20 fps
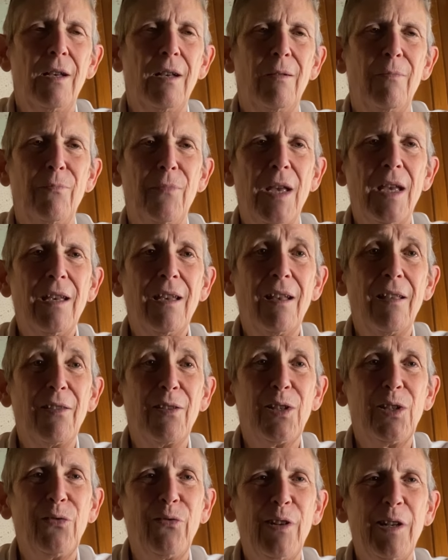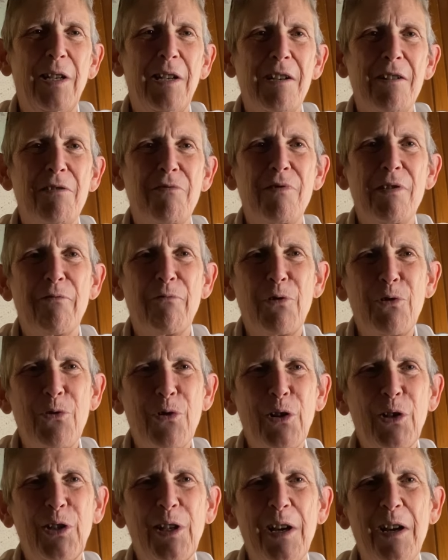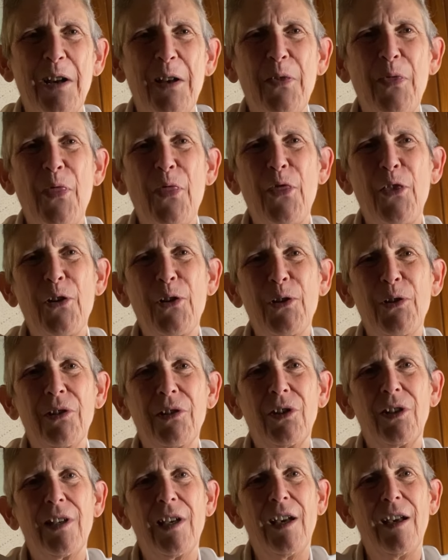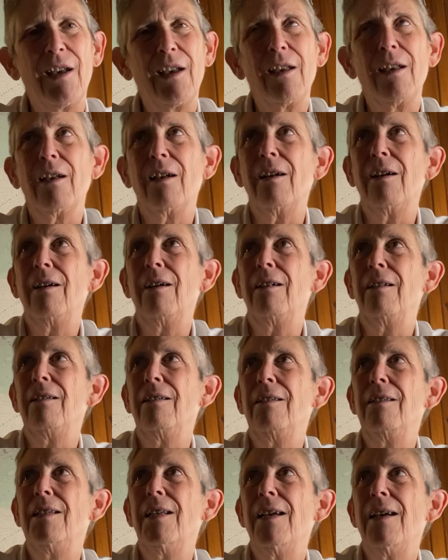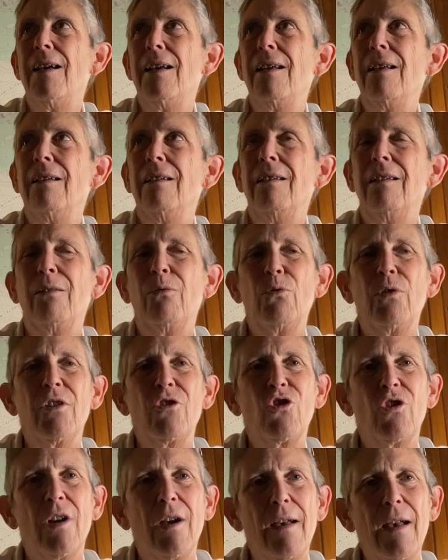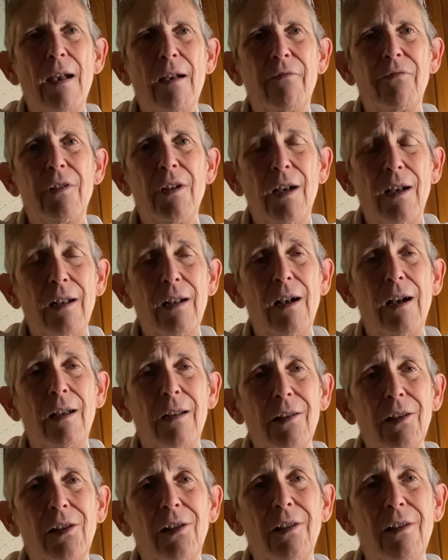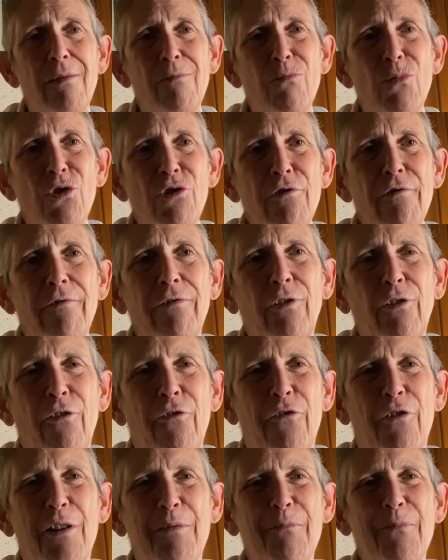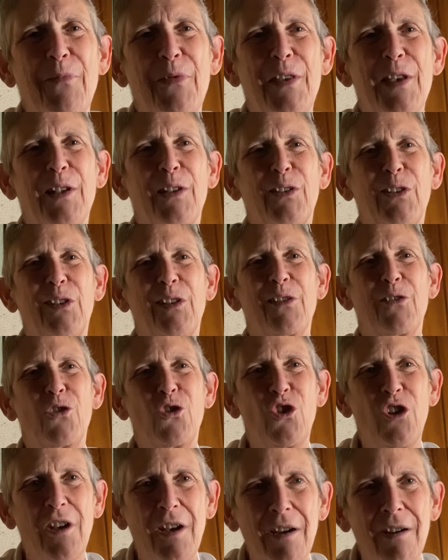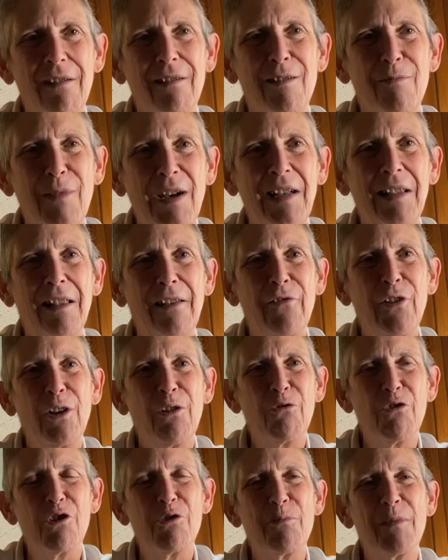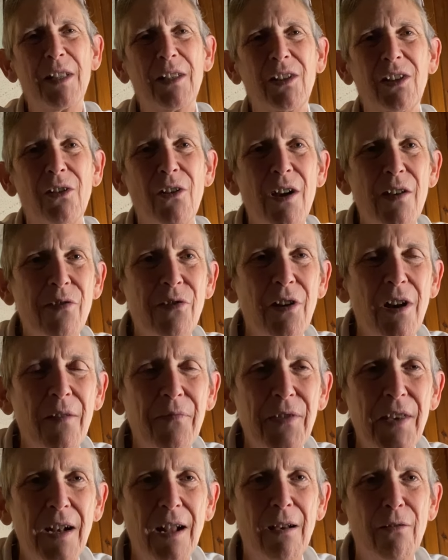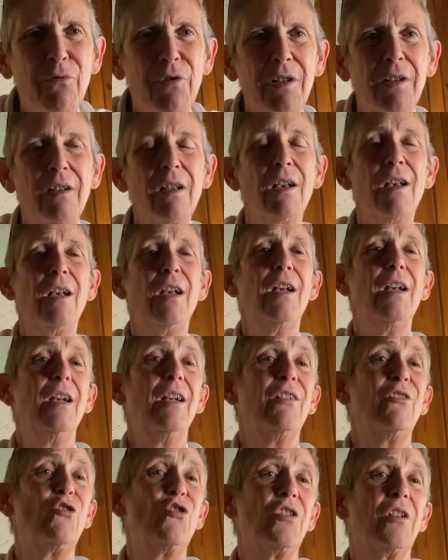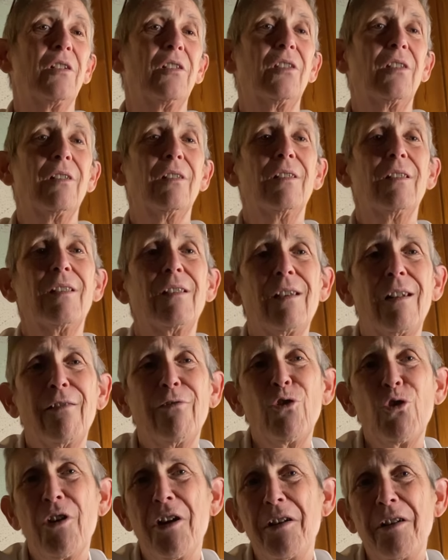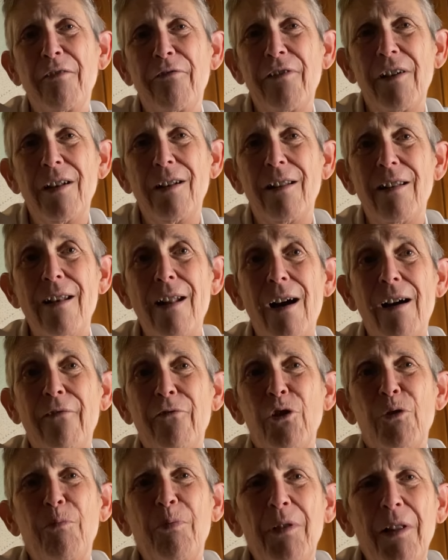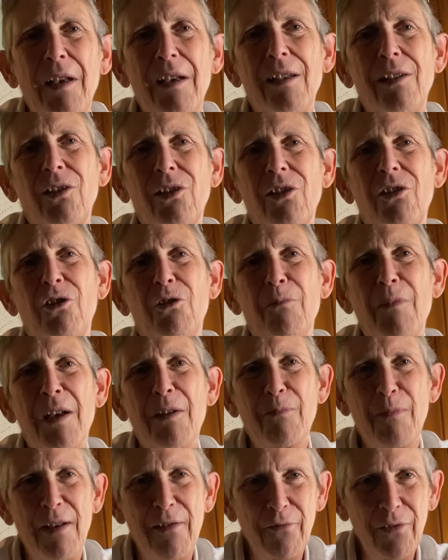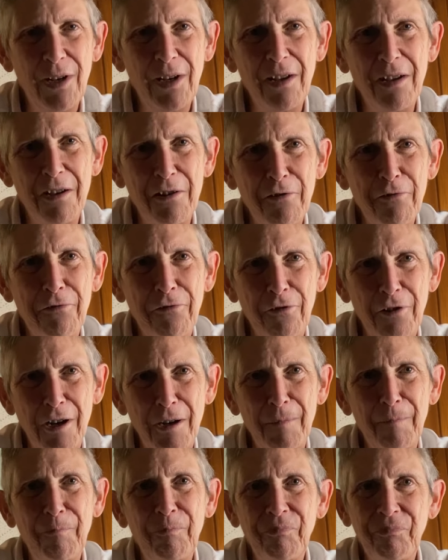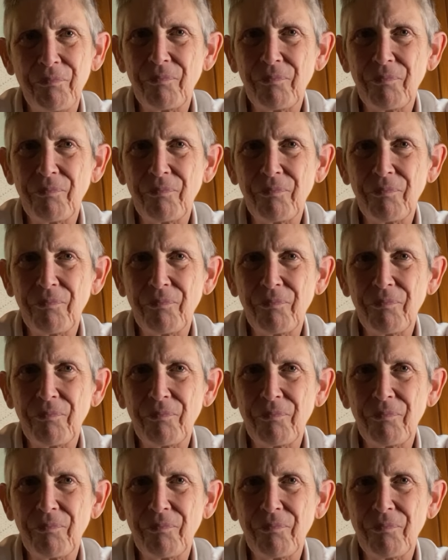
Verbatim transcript: Making this video, of course, on Thursday, on a day in which I have not honestly moved from this chair in my living room. And so I thought that I would just, instead of trying to find a novel place to make my video from,